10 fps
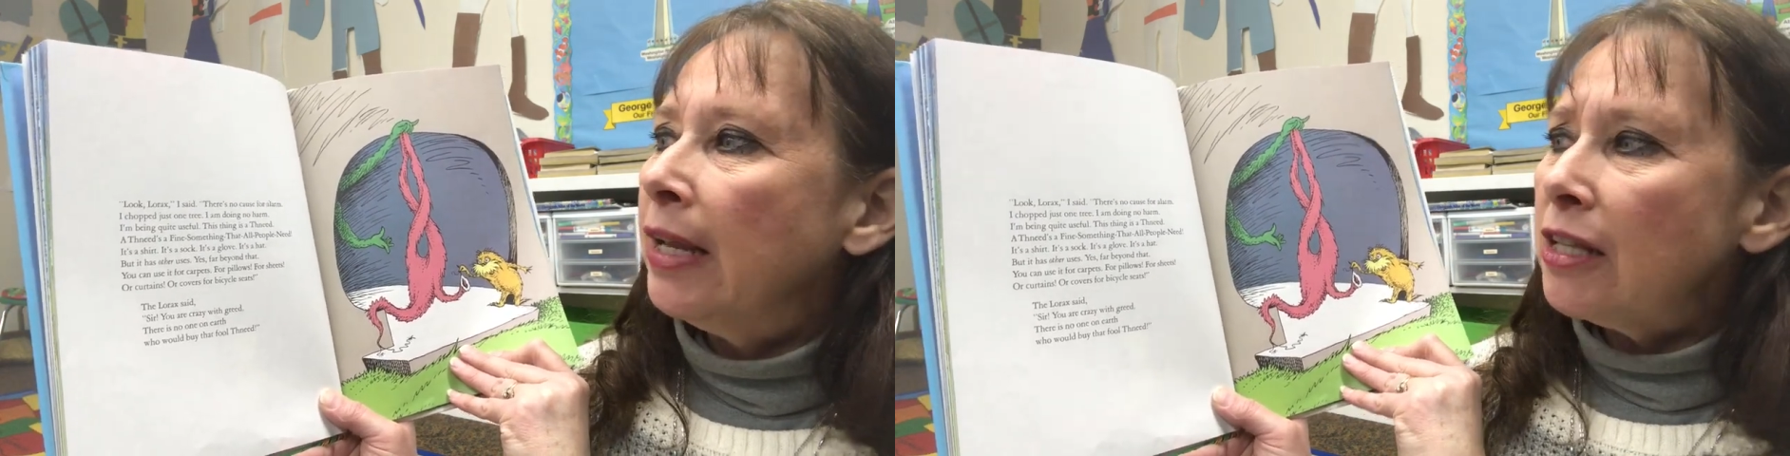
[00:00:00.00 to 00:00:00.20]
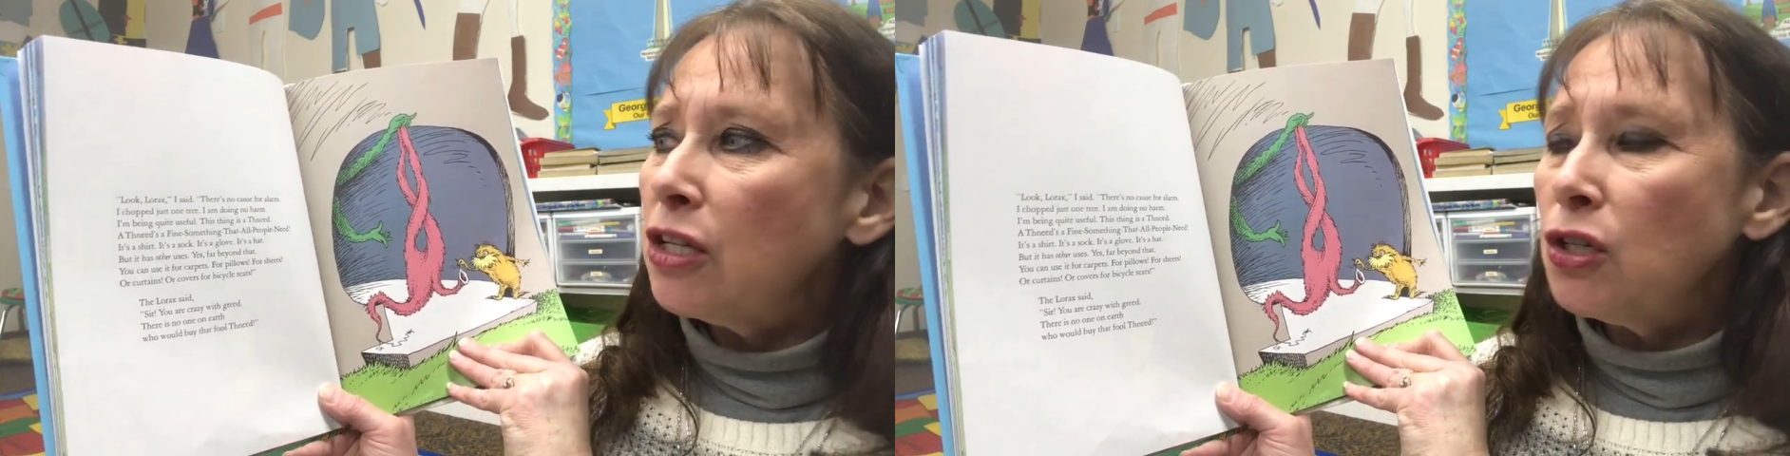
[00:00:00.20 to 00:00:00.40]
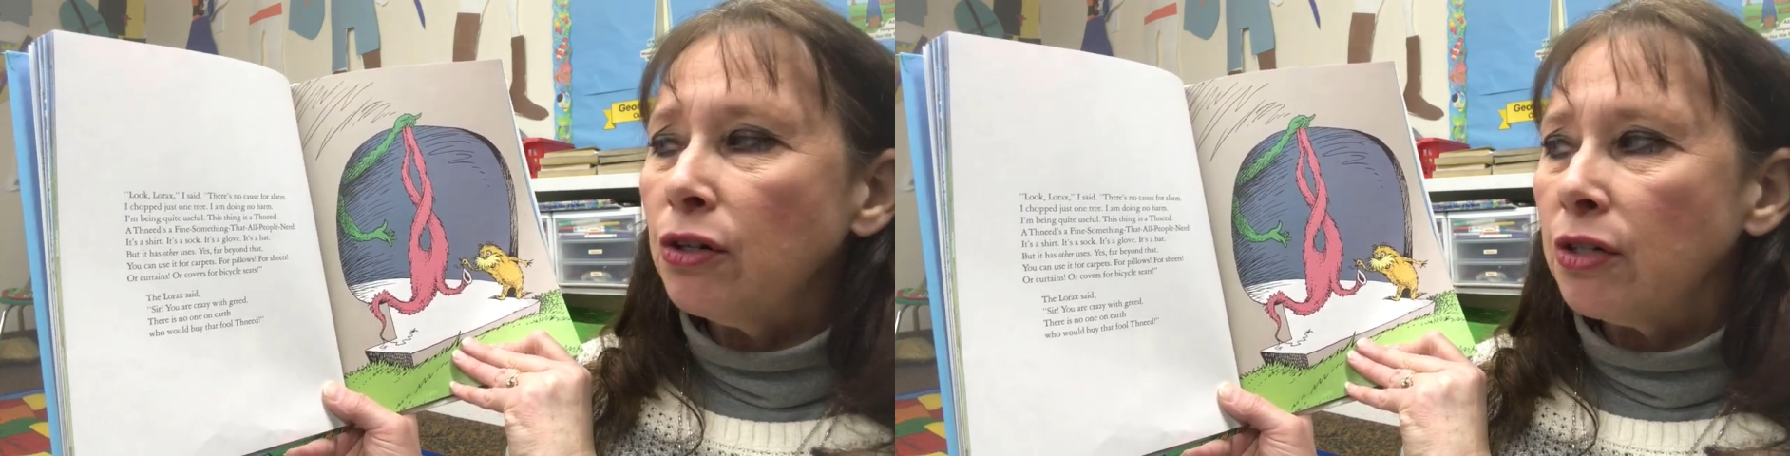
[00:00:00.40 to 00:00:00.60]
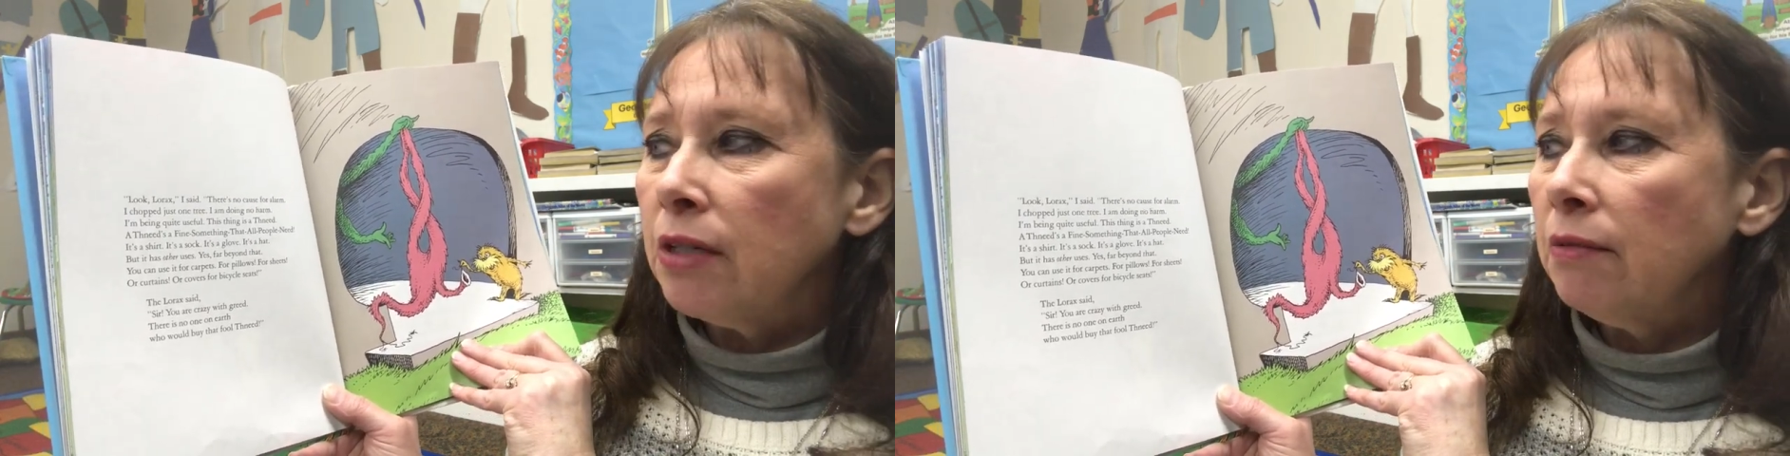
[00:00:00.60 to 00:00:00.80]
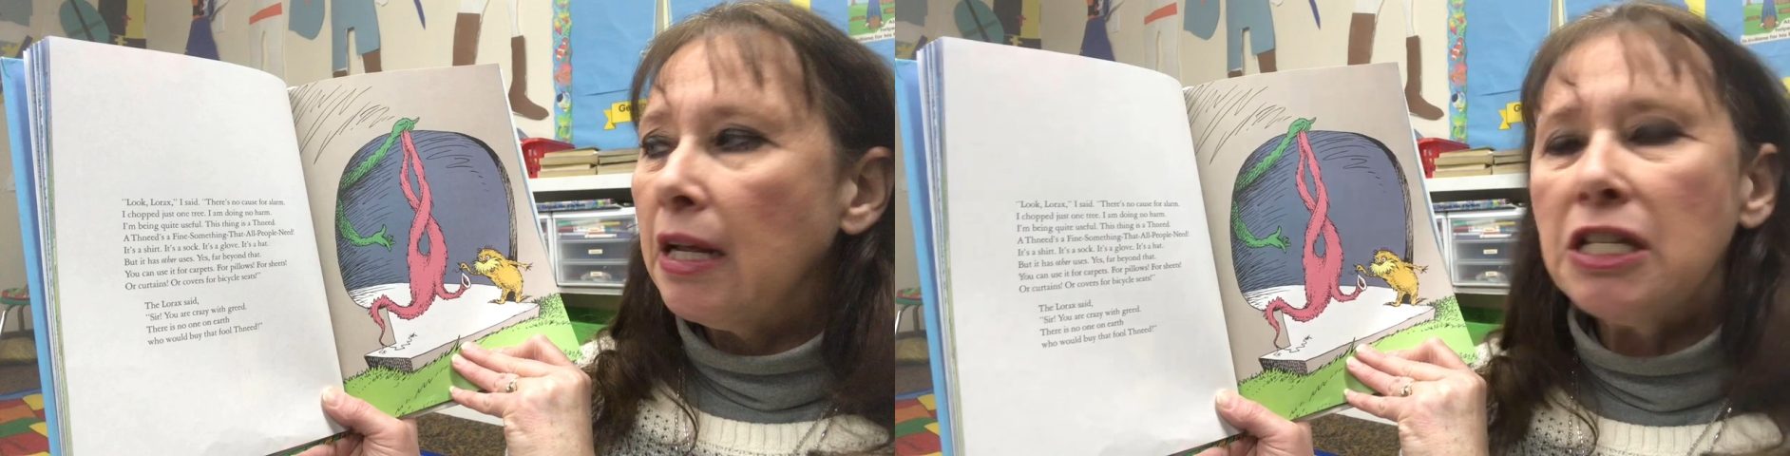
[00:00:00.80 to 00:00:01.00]
It's a shirt,
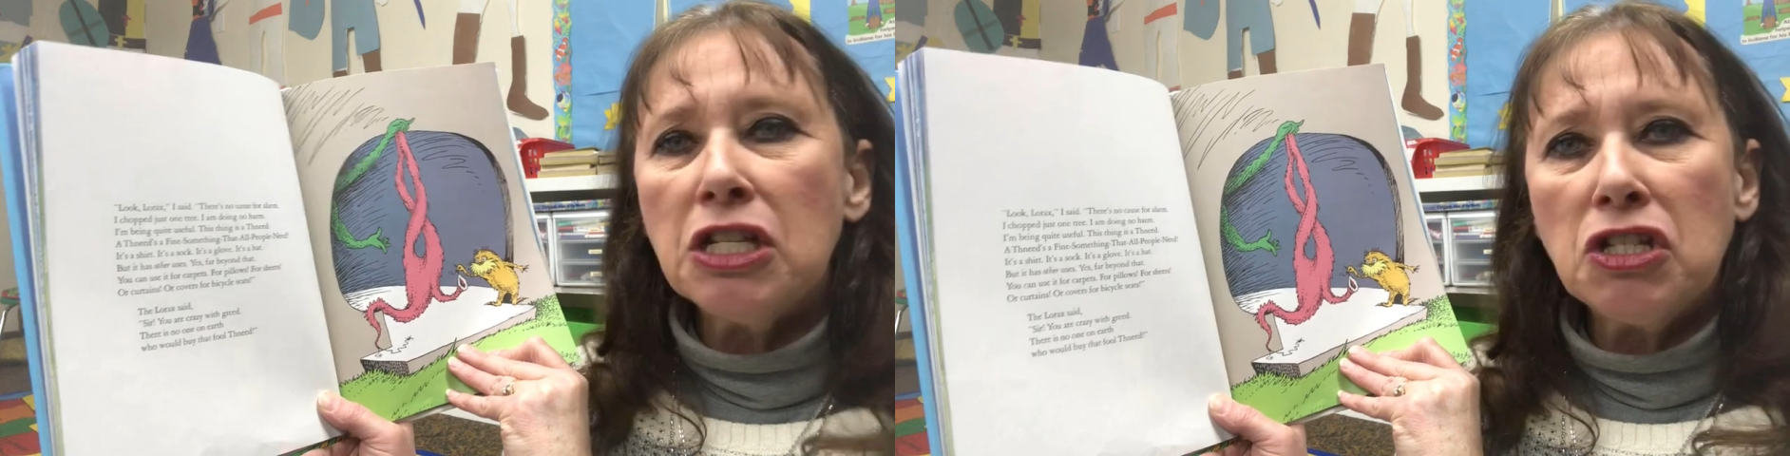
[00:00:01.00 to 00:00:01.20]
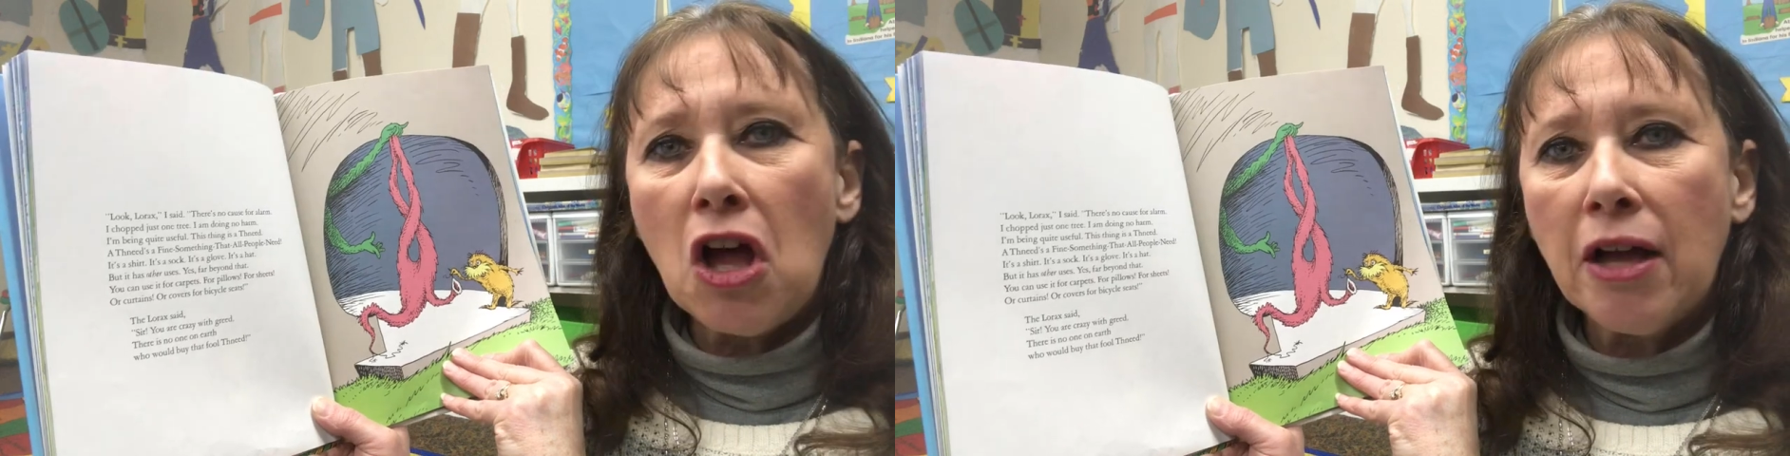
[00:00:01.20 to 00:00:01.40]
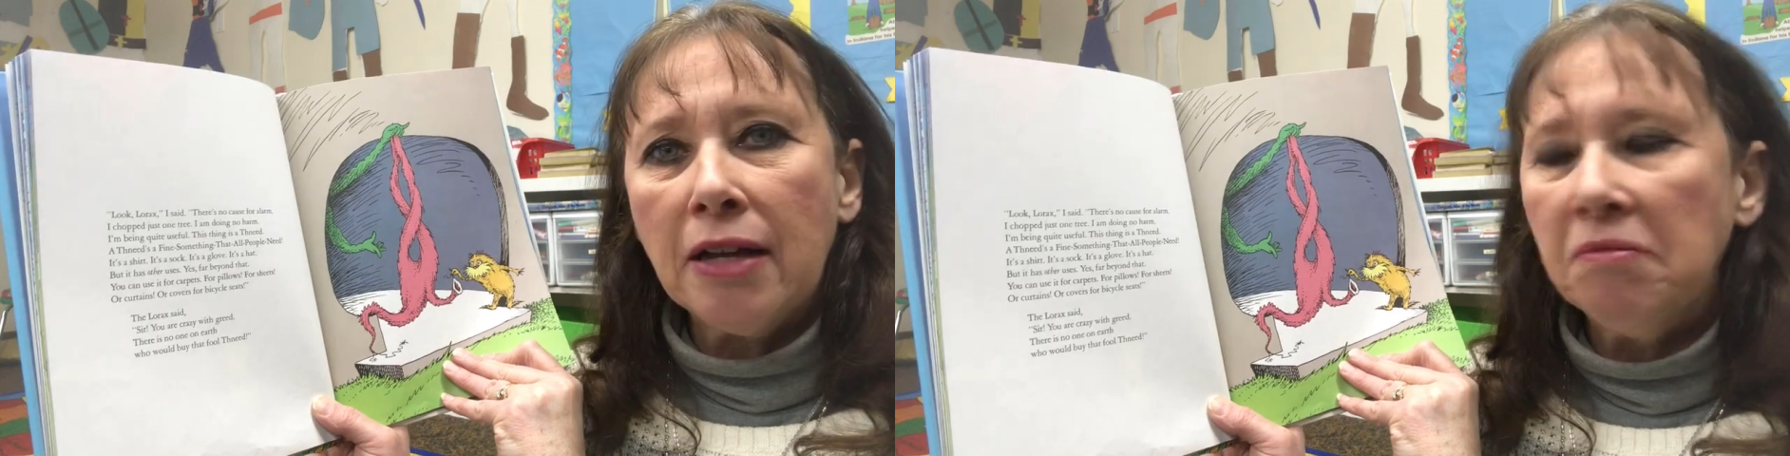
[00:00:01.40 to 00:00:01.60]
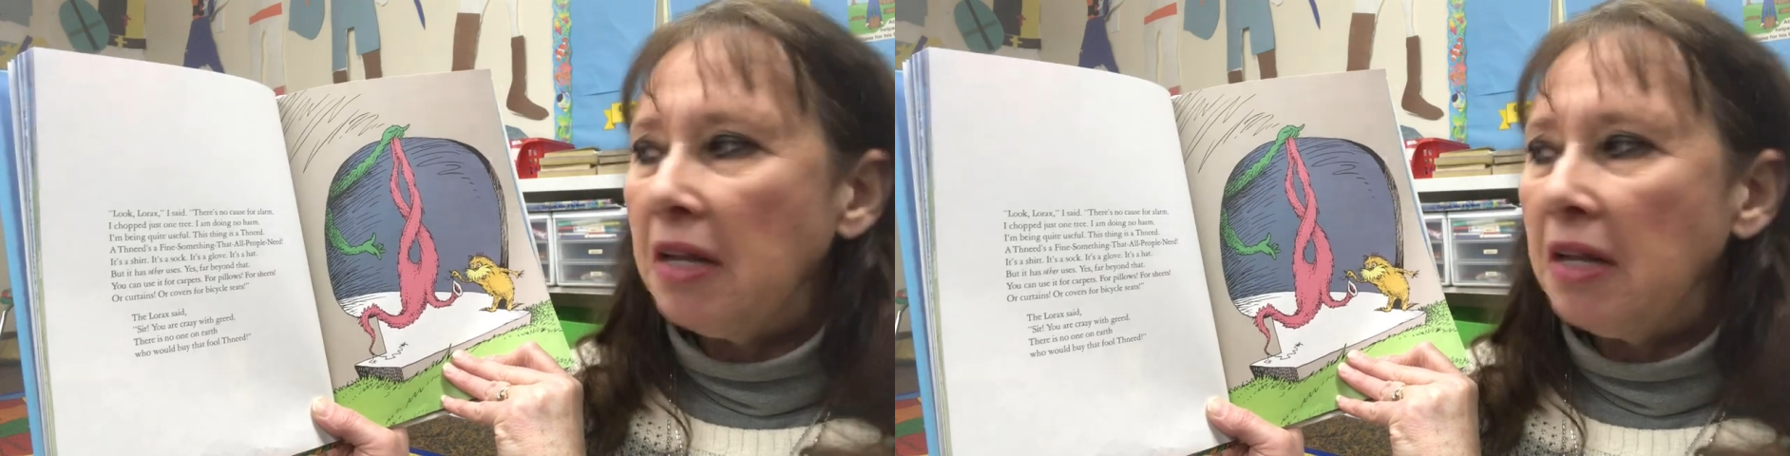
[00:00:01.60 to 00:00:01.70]
it's a sock,